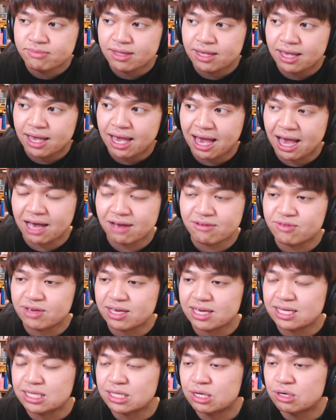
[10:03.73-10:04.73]

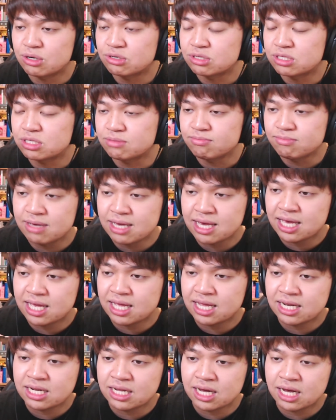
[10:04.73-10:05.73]
having those
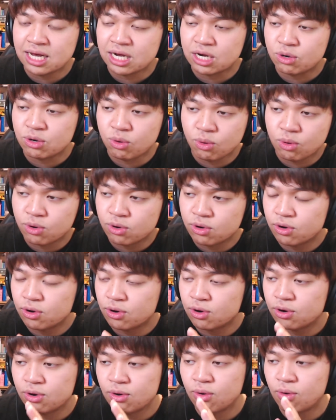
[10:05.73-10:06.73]
mid
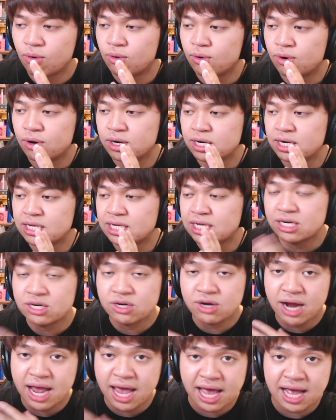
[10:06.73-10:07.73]
quarter or
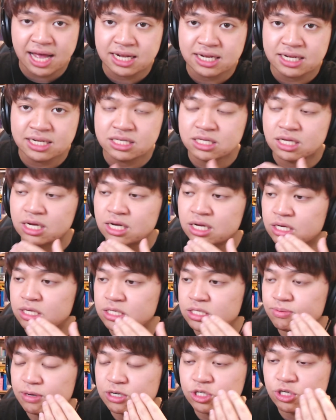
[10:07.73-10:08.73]
year end
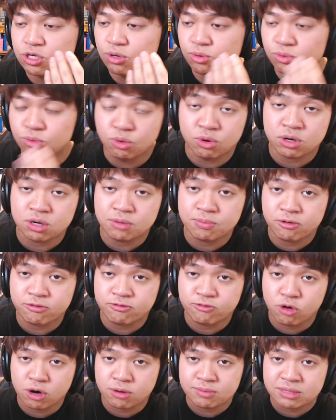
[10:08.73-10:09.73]
special award
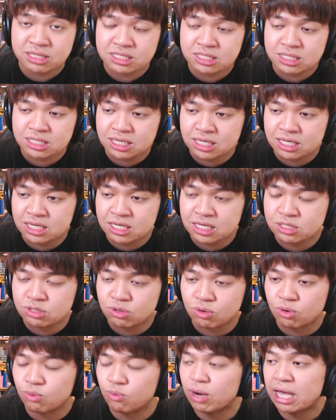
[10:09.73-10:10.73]
performances,
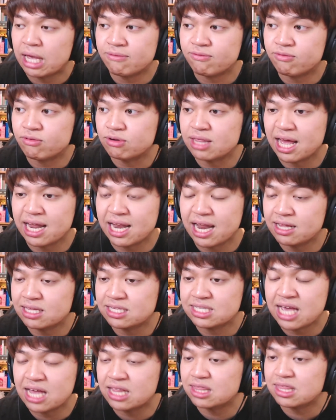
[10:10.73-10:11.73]
or wait for that
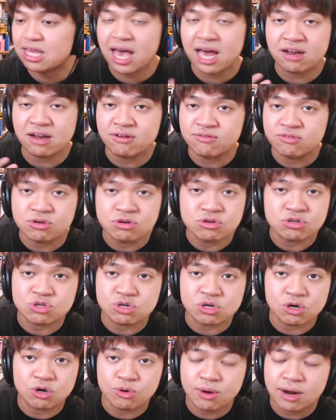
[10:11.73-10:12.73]
10th
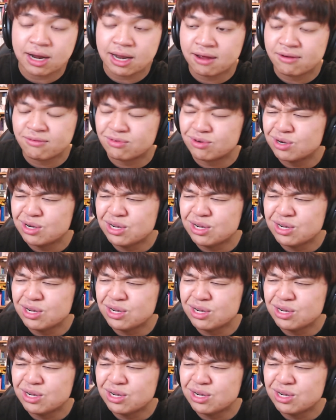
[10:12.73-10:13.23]
anniversary or whatever.